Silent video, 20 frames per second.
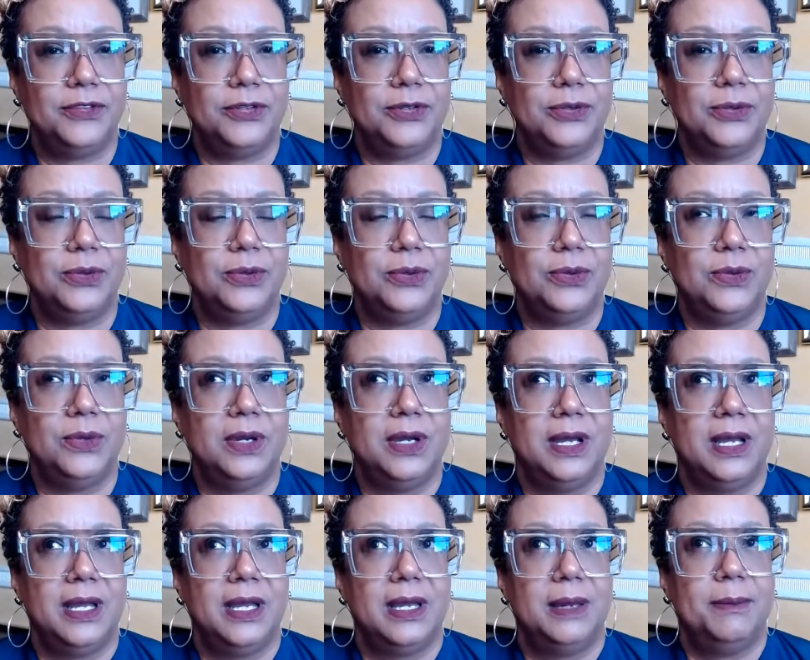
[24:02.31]
to
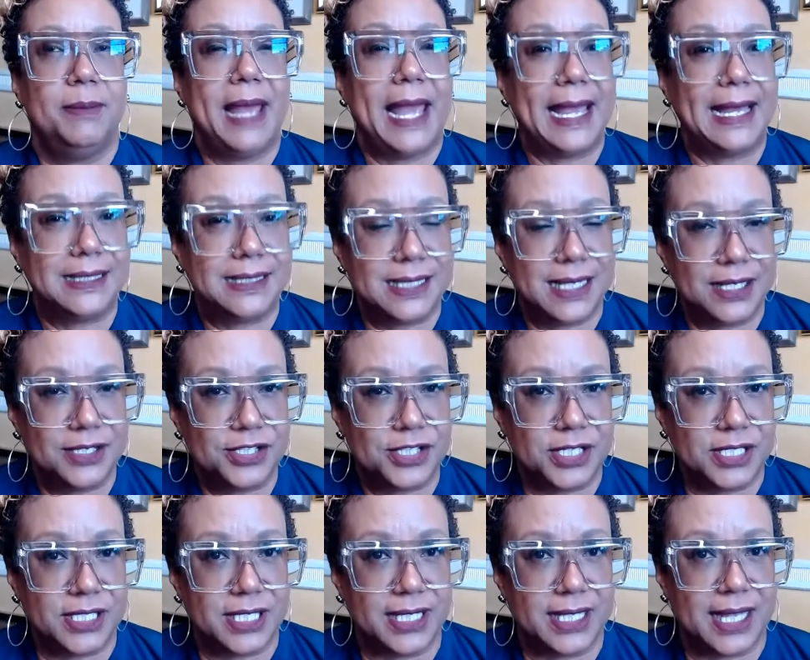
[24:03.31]
pay
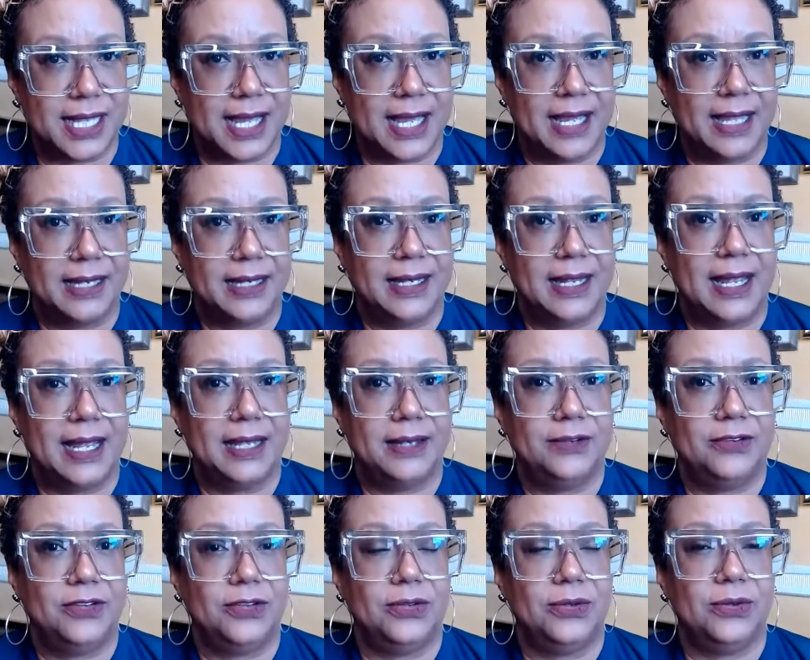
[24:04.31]
attention to that,
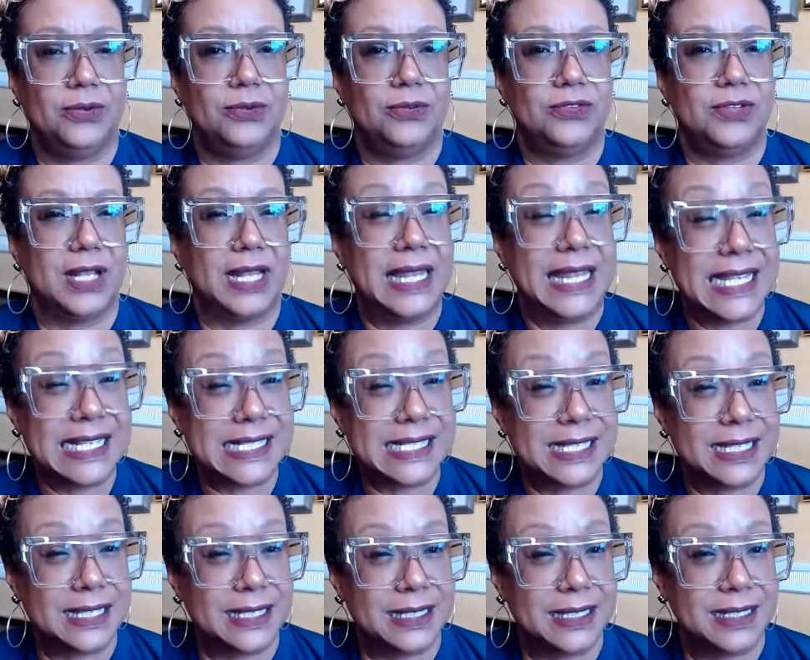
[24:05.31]
and to
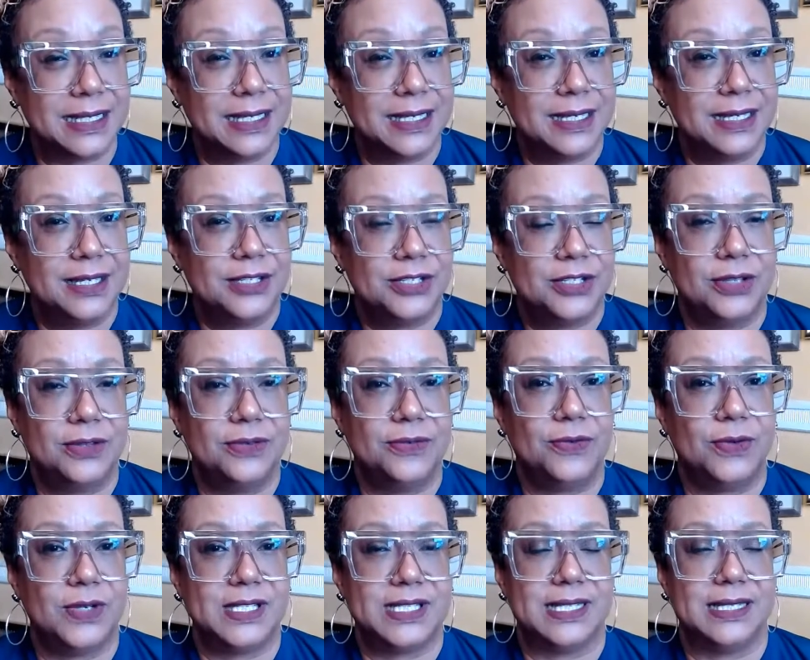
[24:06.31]
listen to the
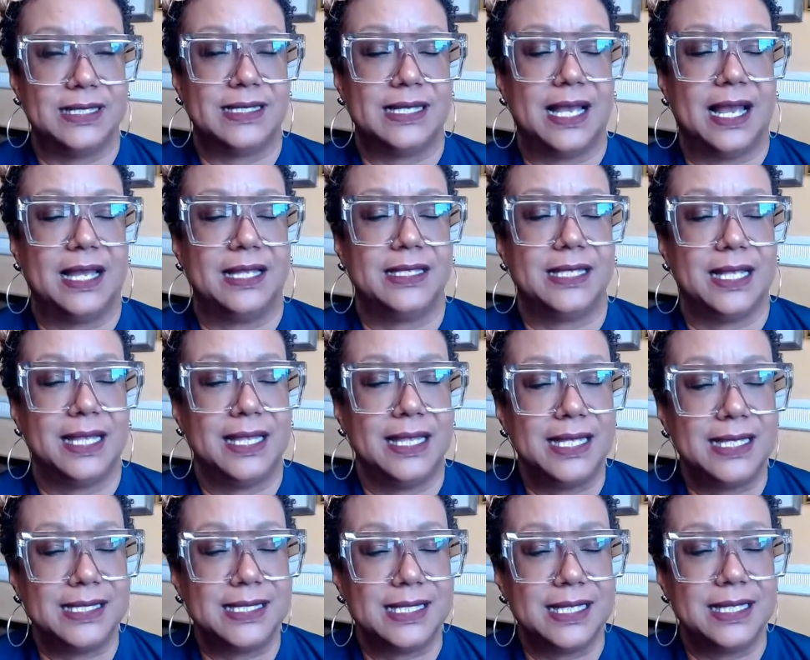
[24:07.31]
voice inside, to
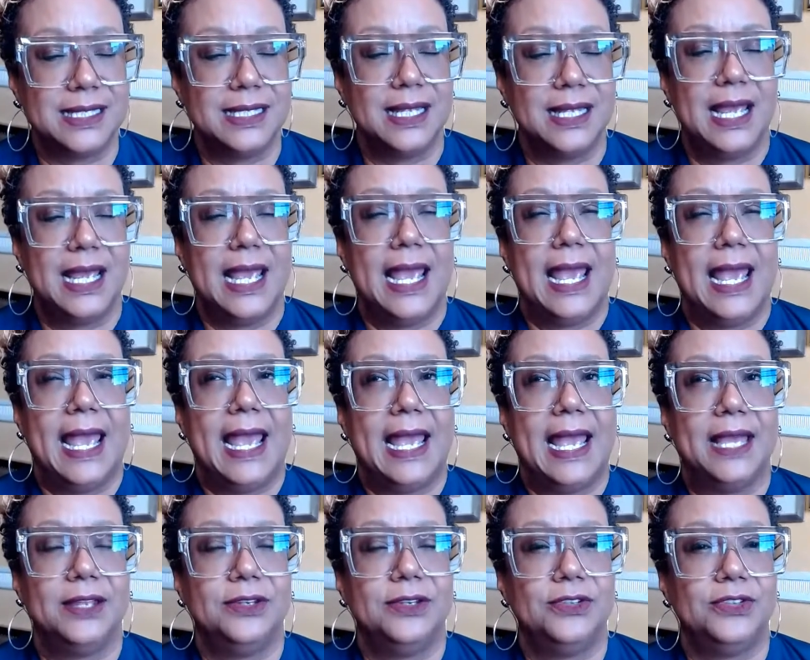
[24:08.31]
listen
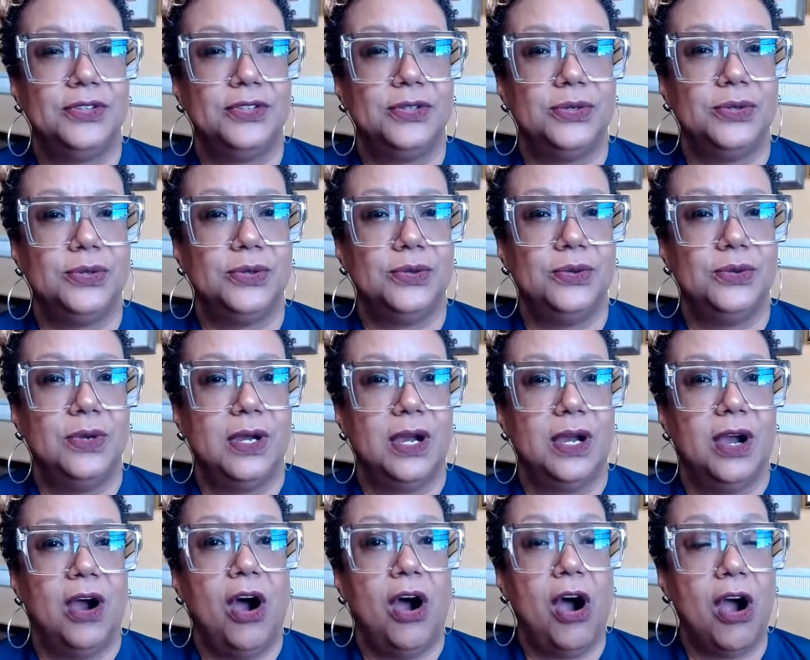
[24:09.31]
and to
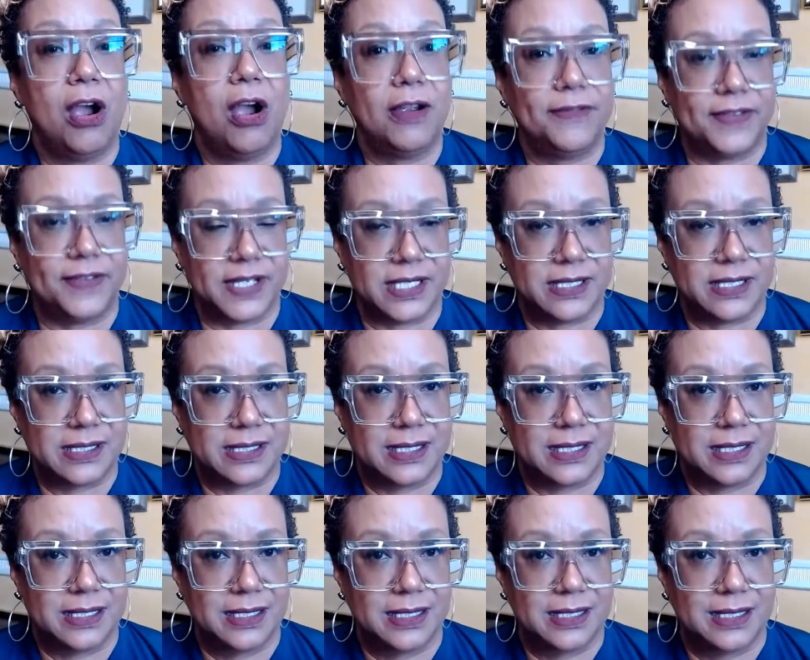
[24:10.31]
harvest
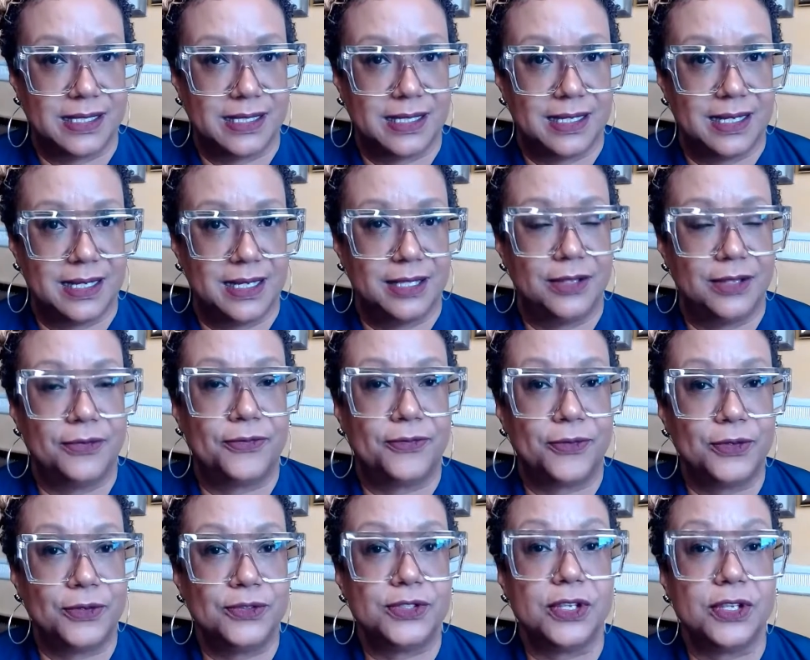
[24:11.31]
the
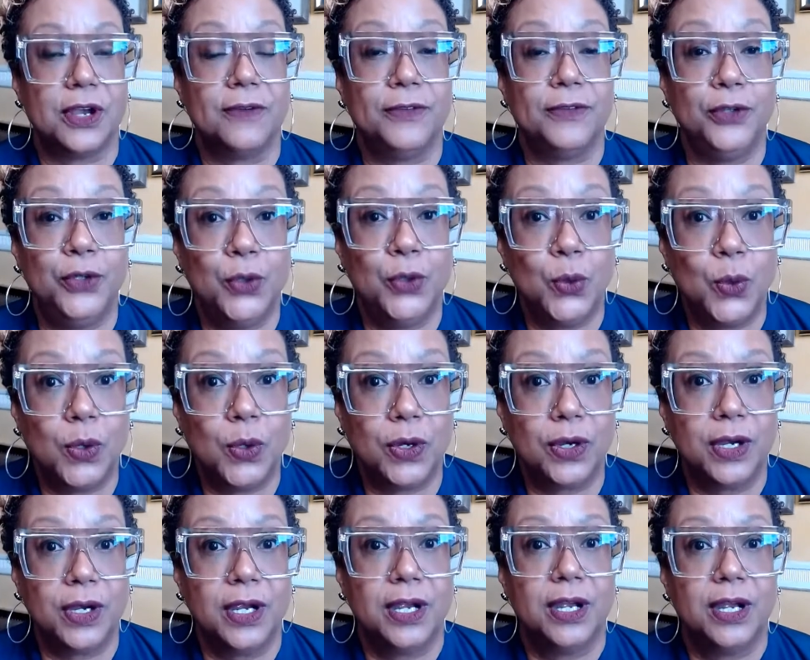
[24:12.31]
fruits of
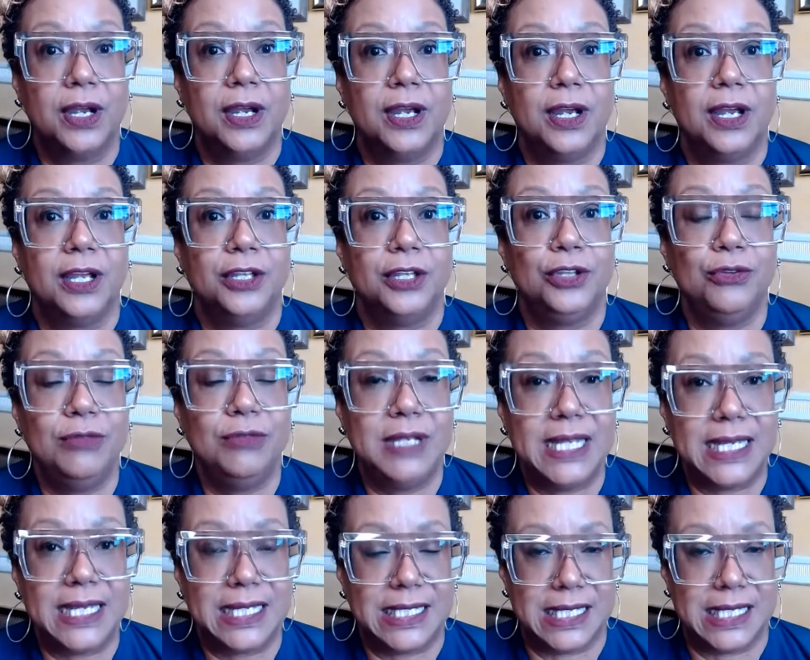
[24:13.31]
your
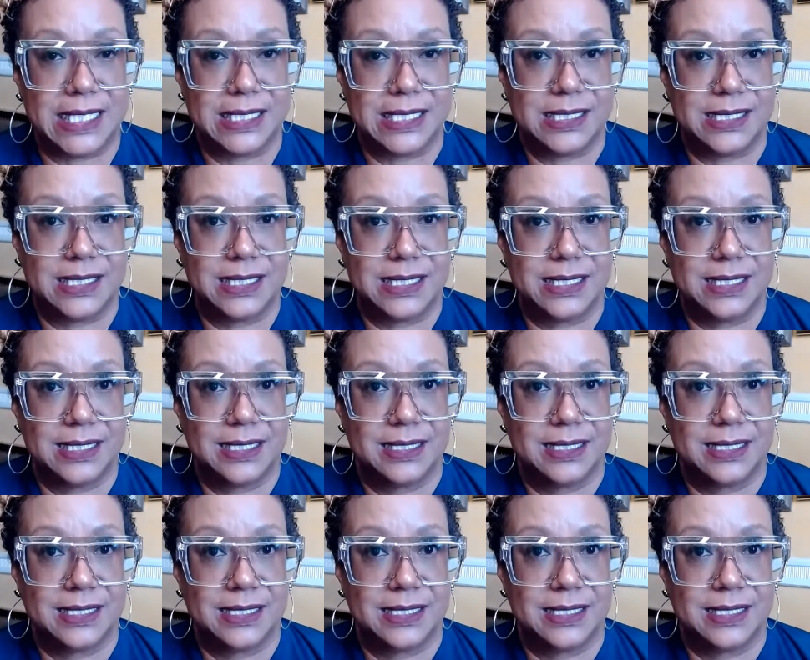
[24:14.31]
uniqueness,